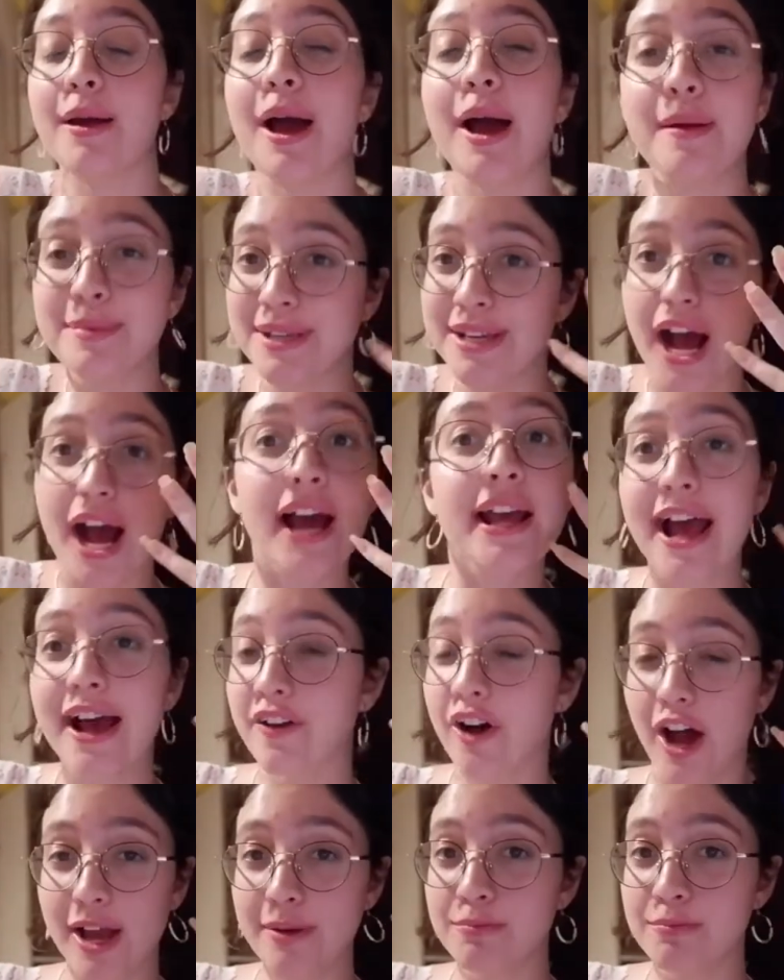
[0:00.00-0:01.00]
I mean, I
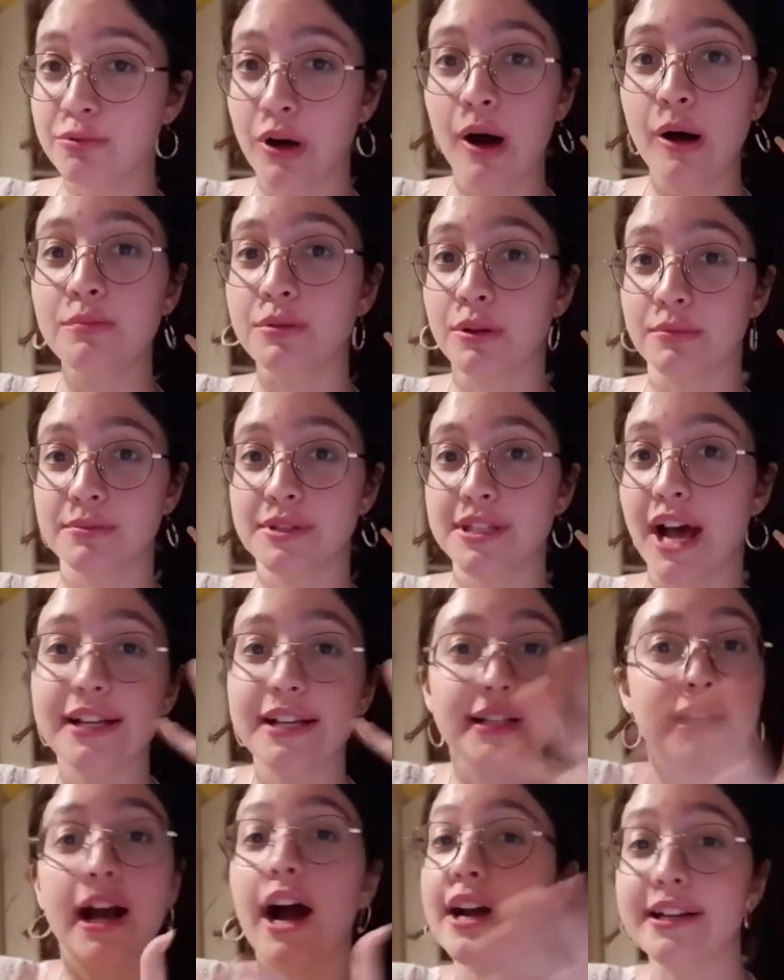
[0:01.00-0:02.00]
have eye problems.
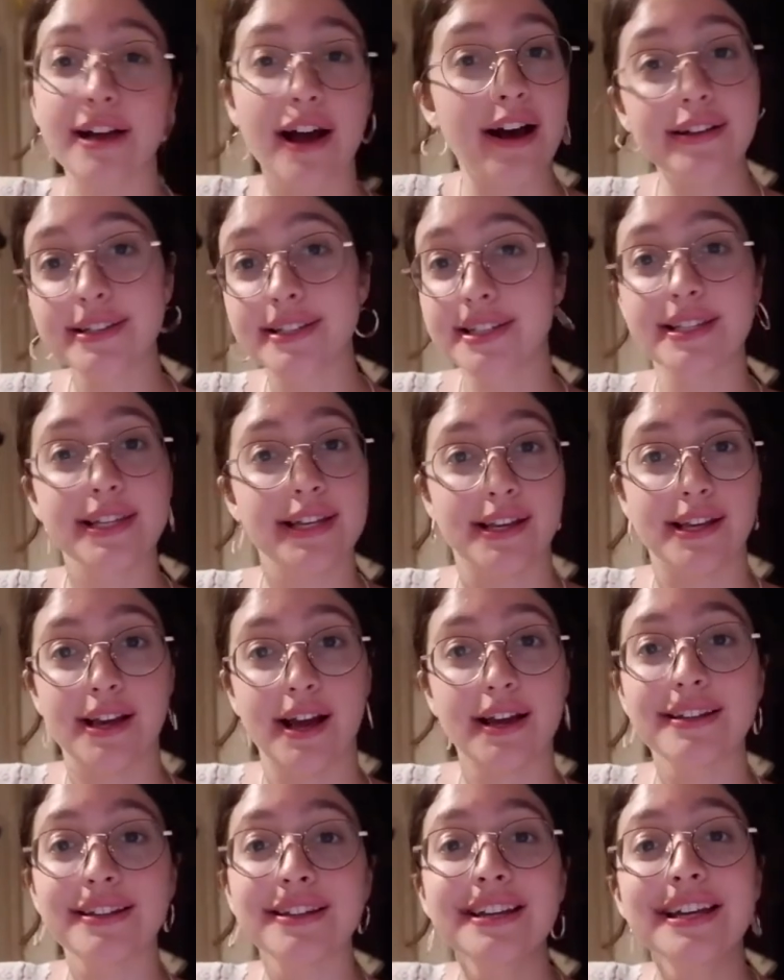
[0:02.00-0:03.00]
I, I can't see.
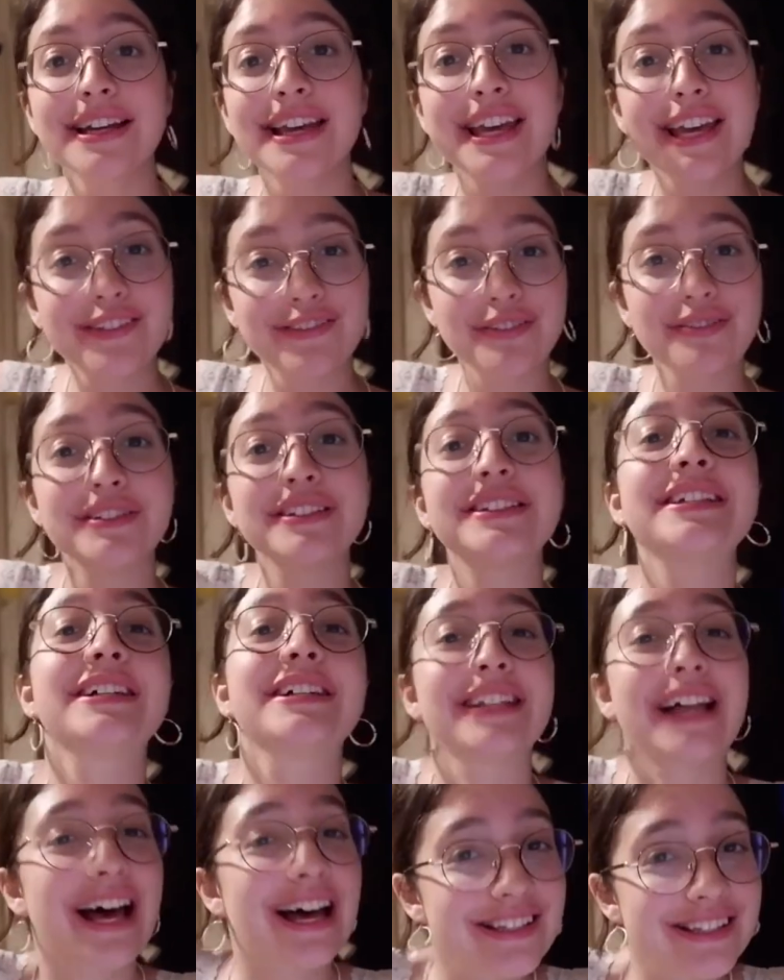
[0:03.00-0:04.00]
Even with the
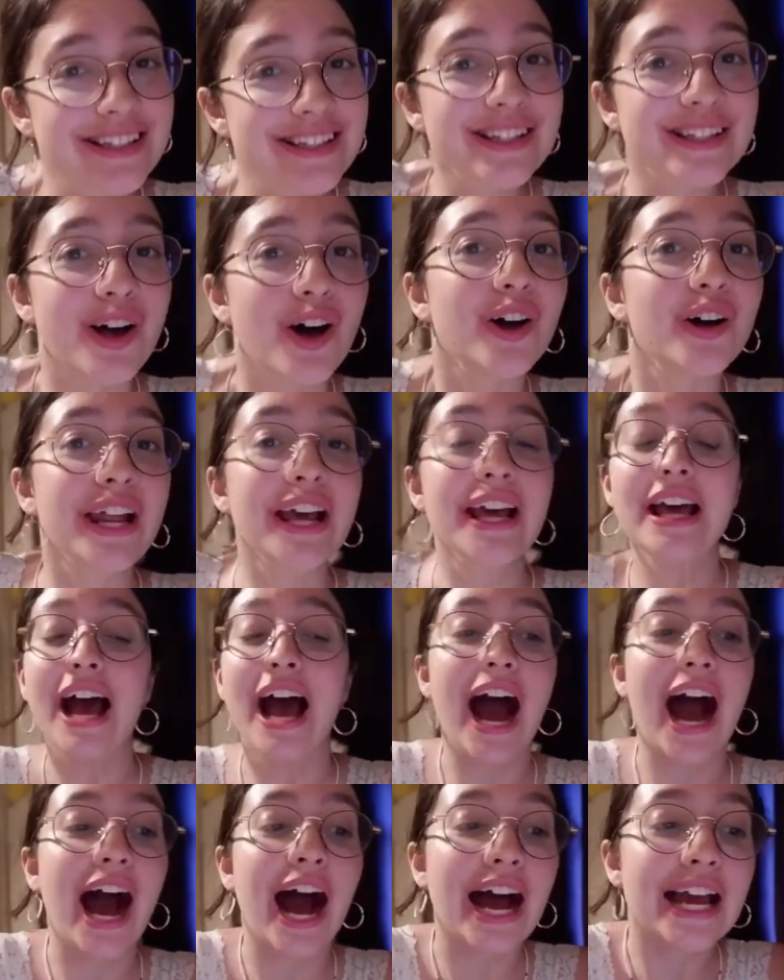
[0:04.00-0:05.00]
glasses on,
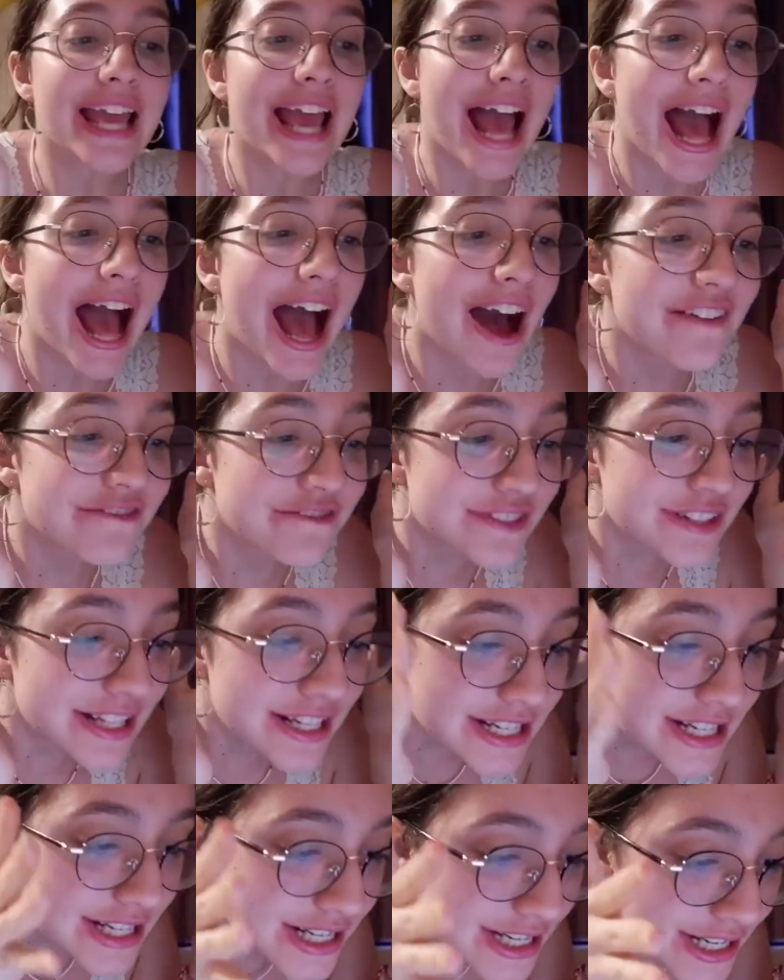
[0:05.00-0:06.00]
I have
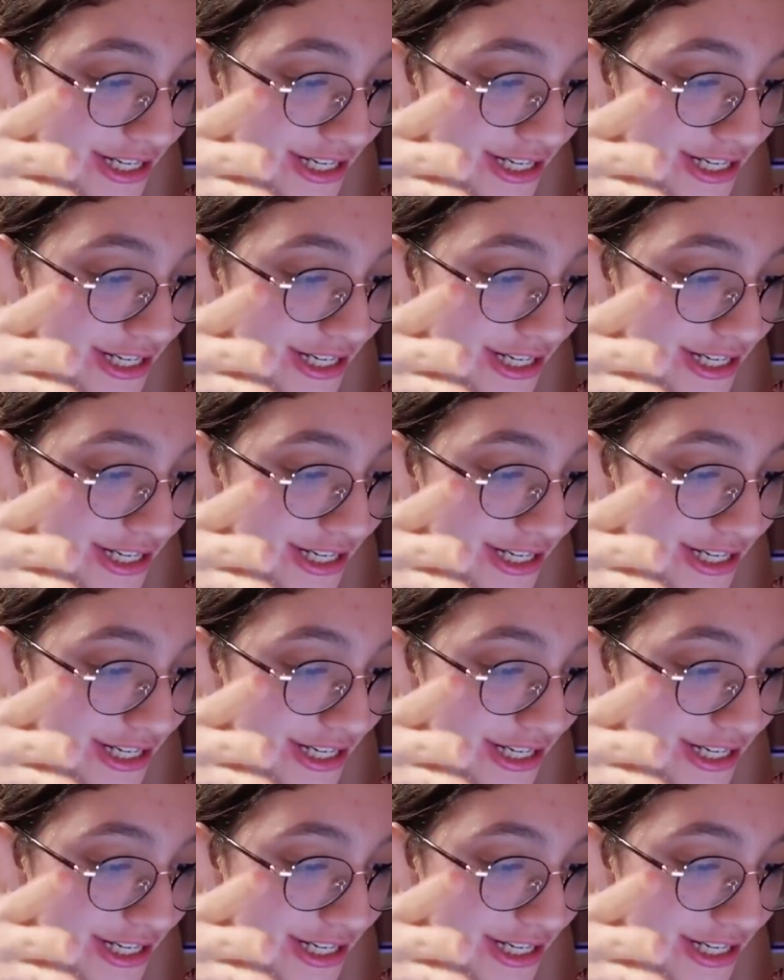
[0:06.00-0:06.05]
to